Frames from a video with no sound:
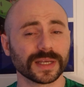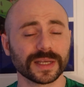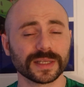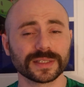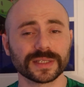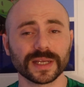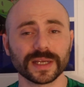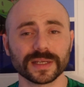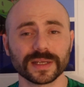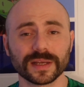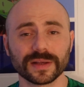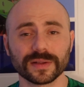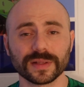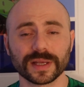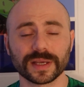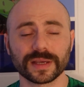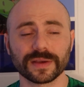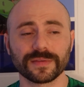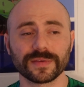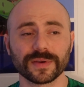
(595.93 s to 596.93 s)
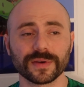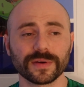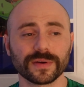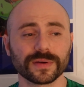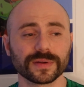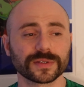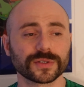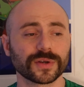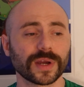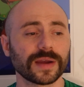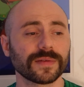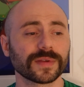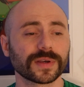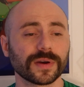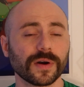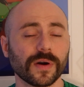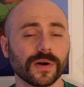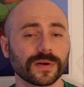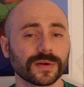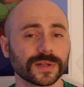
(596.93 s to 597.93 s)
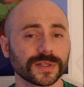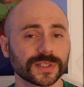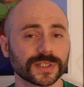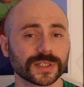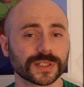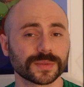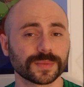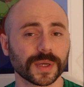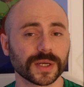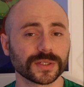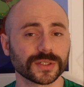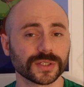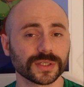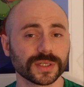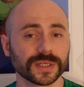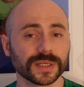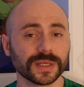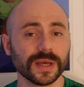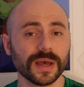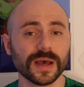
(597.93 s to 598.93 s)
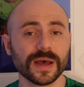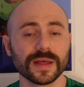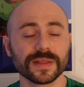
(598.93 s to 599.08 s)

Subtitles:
It's like if you're a traveling artist, especially,